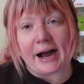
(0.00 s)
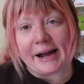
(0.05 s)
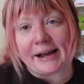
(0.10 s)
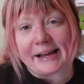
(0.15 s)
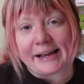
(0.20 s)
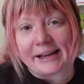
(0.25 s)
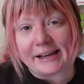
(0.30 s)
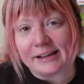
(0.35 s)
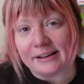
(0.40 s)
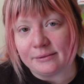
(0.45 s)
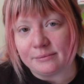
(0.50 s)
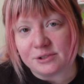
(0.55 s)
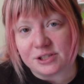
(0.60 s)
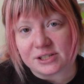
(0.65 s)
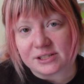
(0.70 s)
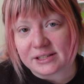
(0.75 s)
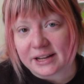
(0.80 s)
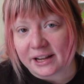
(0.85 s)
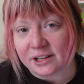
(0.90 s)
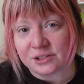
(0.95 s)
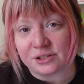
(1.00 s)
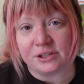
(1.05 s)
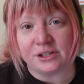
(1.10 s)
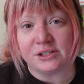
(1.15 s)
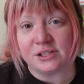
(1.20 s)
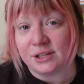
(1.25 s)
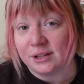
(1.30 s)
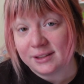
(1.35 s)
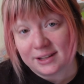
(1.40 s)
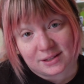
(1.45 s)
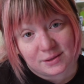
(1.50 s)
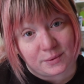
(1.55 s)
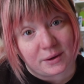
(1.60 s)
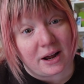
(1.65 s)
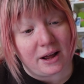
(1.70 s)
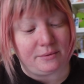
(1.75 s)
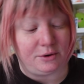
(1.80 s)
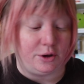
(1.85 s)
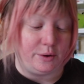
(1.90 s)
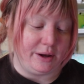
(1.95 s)
I am just extra, so that's what
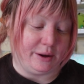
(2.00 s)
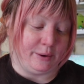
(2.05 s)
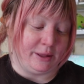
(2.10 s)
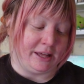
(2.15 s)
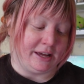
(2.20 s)
I'm doing with